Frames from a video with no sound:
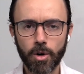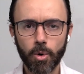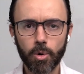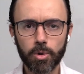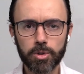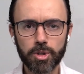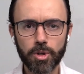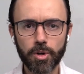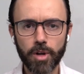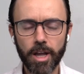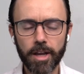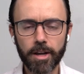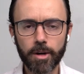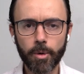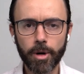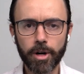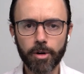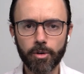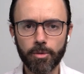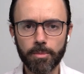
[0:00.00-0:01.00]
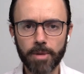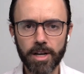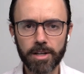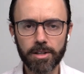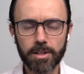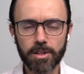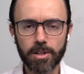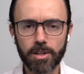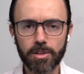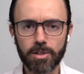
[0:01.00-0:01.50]
Also, a quick
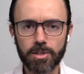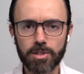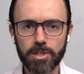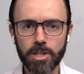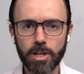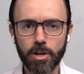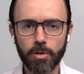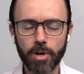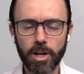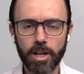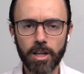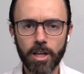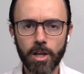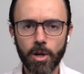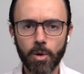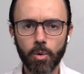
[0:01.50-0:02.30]
reminder that the CRA